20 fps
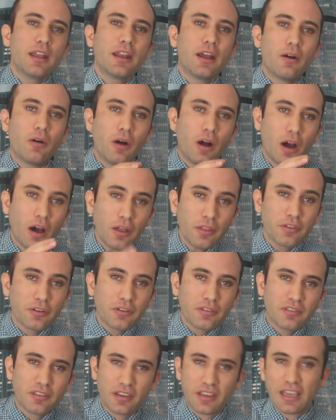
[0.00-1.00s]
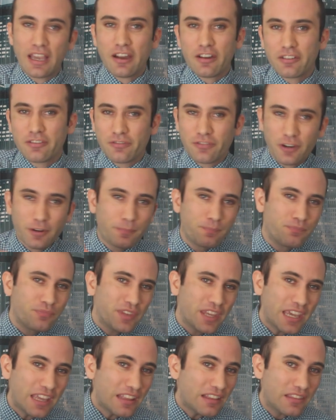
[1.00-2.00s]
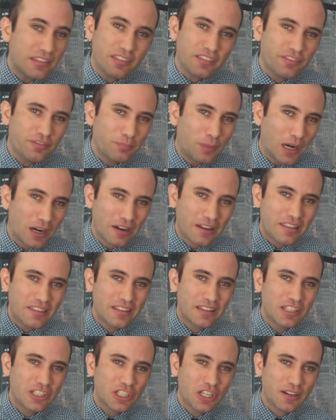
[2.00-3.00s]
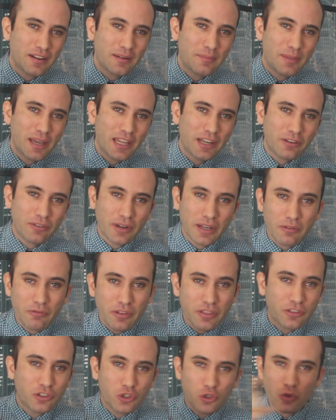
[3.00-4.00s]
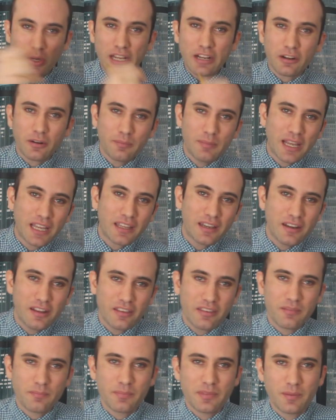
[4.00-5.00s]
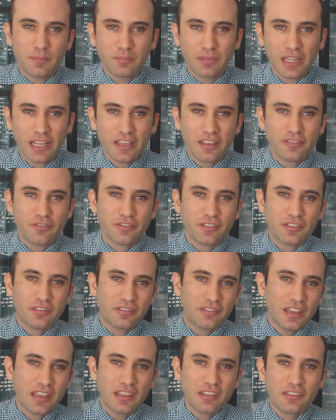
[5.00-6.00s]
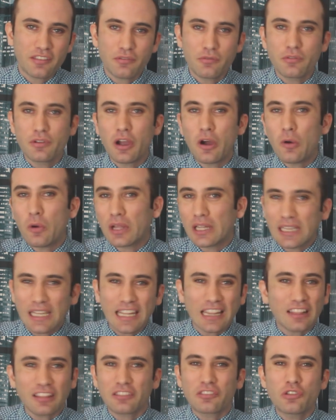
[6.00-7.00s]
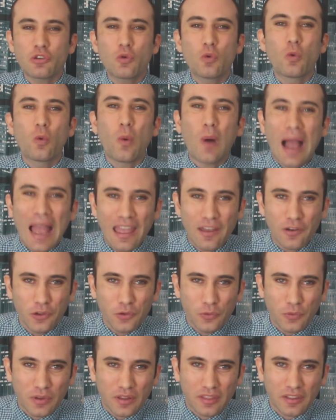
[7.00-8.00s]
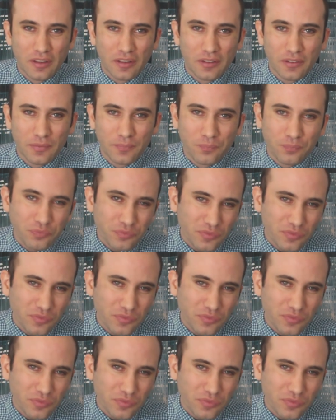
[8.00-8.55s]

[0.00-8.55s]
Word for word: Now, others account for hints of partisan gerrymandering with trigger mechanisms in place for states who go a little too wild with it.